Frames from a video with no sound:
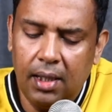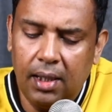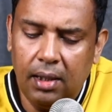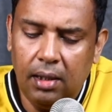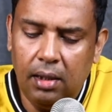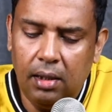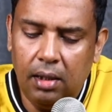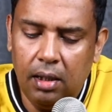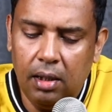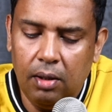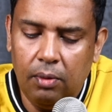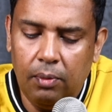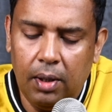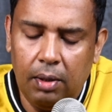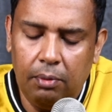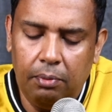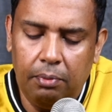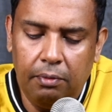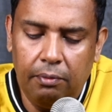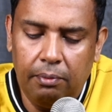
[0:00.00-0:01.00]
like in India,
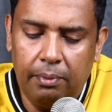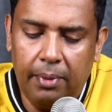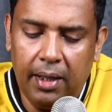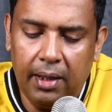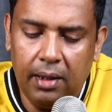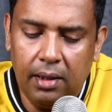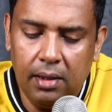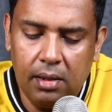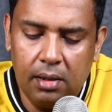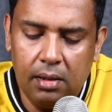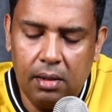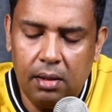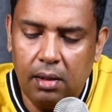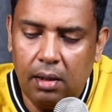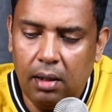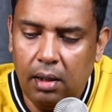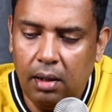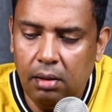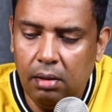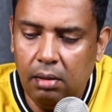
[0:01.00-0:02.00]
where parents
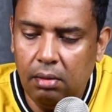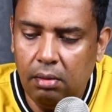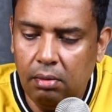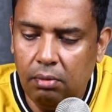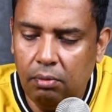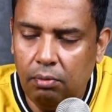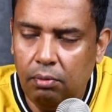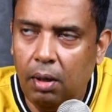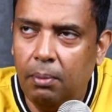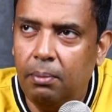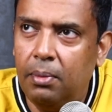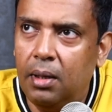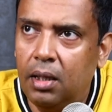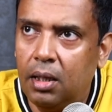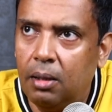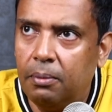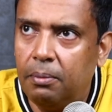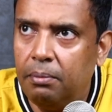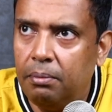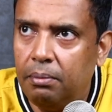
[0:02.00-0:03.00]
and we're
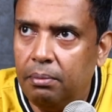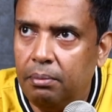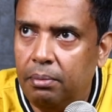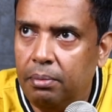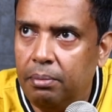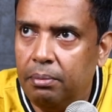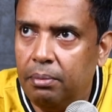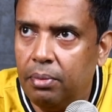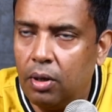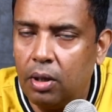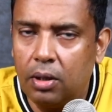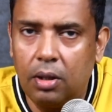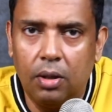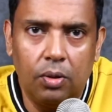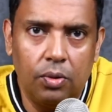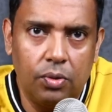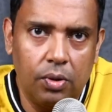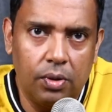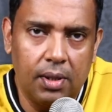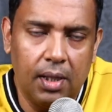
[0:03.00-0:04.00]
built up, brought
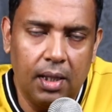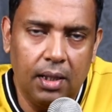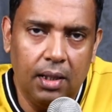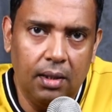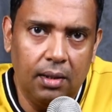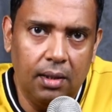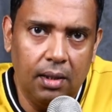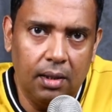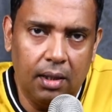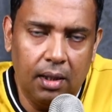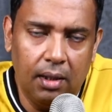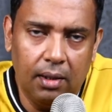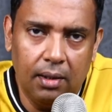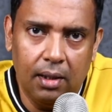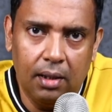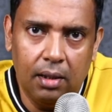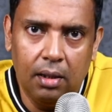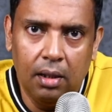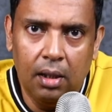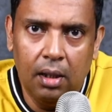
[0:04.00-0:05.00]
into society thinking
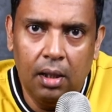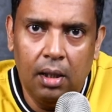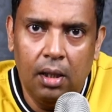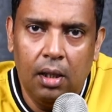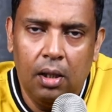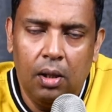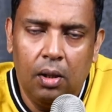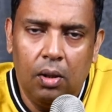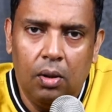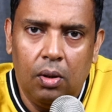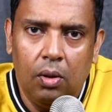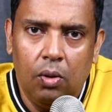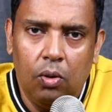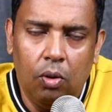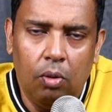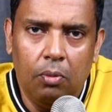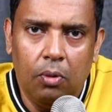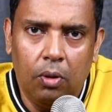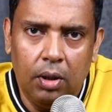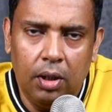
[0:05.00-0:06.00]
that
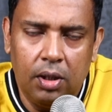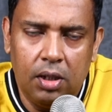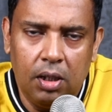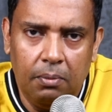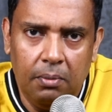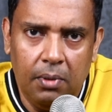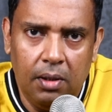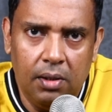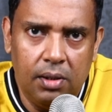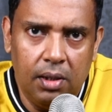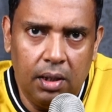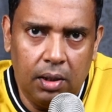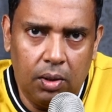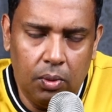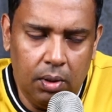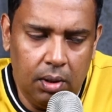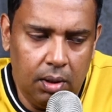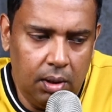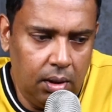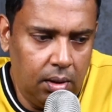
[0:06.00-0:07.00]
home ownership means
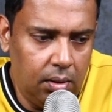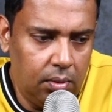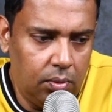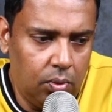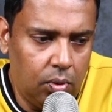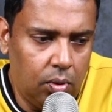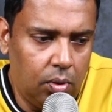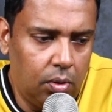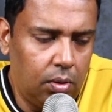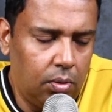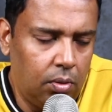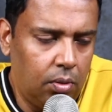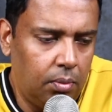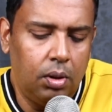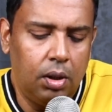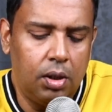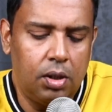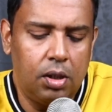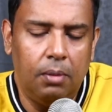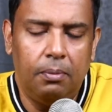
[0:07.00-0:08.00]
security. Home
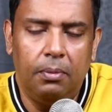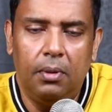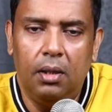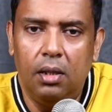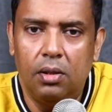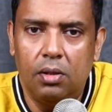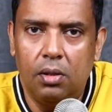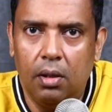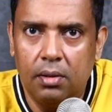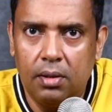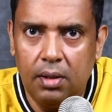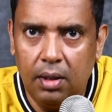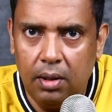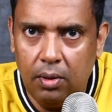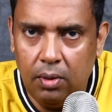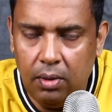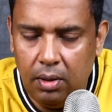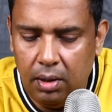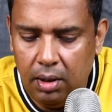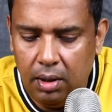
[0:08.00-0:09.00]
ownership is not
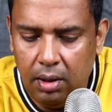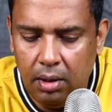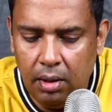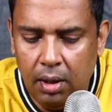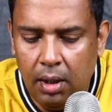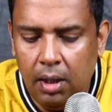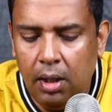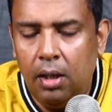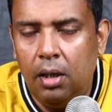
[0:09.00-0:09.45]
security.